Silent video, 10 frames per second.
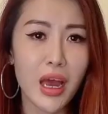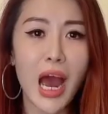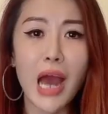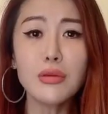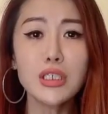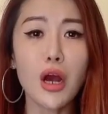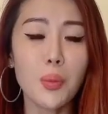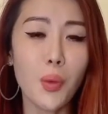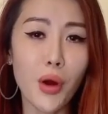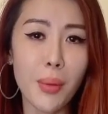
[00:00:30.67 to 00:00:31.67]
I will talk
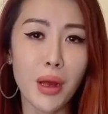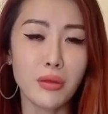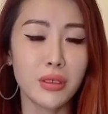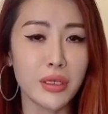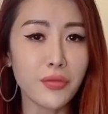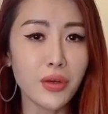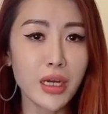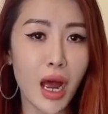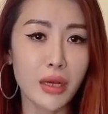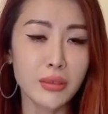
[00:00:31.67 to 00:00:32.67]
more about the different
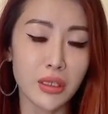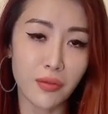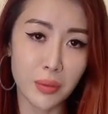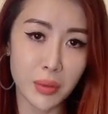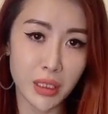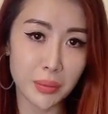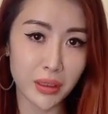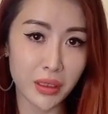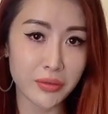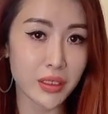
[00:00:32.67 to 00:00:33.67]
kinds of limiting
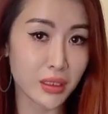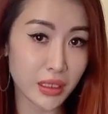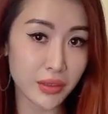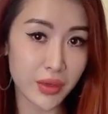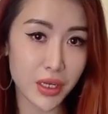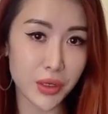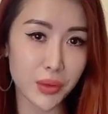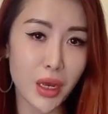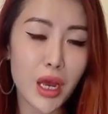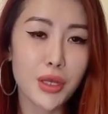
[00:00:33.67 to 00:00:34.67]
beliefs in this
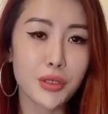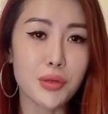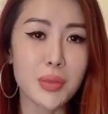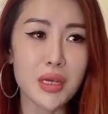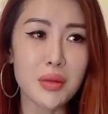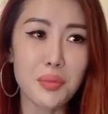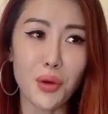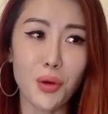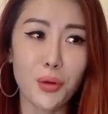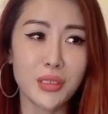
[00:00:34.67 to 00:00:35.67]
video. To me,
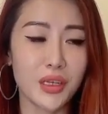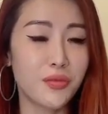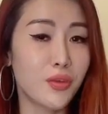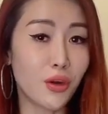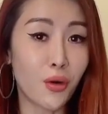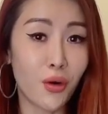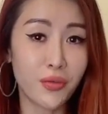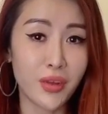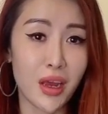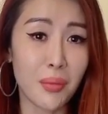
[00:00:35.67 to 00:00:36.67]
most, if not all
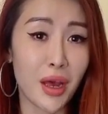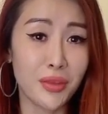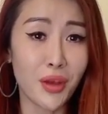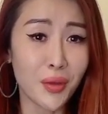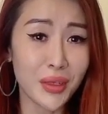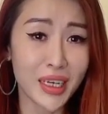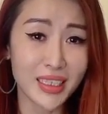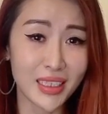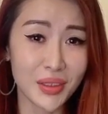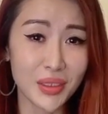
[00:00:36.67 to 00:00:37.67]
of them, are not only
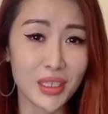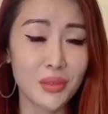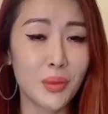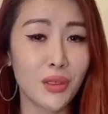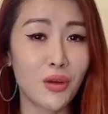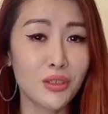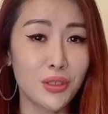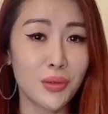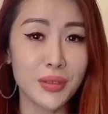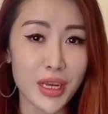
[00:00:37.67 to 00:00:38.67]
excuses but
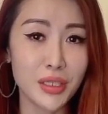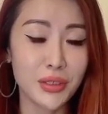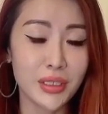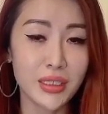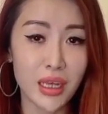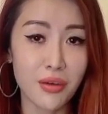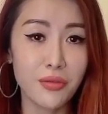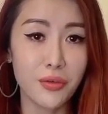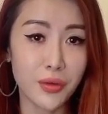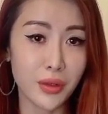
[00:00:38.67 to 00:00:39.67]
also dangerous
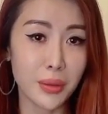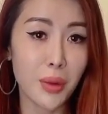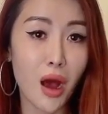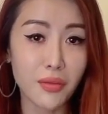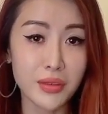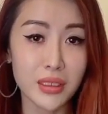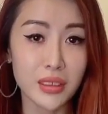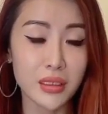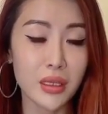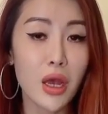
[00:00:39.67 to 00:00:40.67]
self-fulfilling
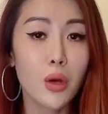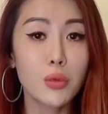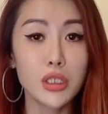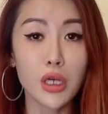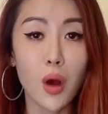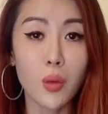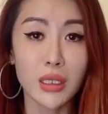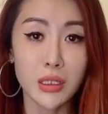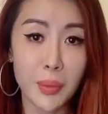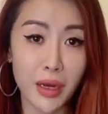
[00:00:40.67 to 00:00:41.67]
prophecies which hold
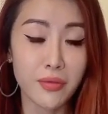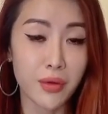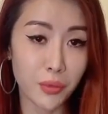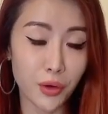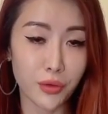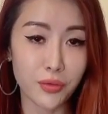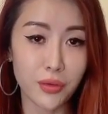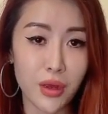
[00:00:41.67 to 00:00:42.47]
us back from growth.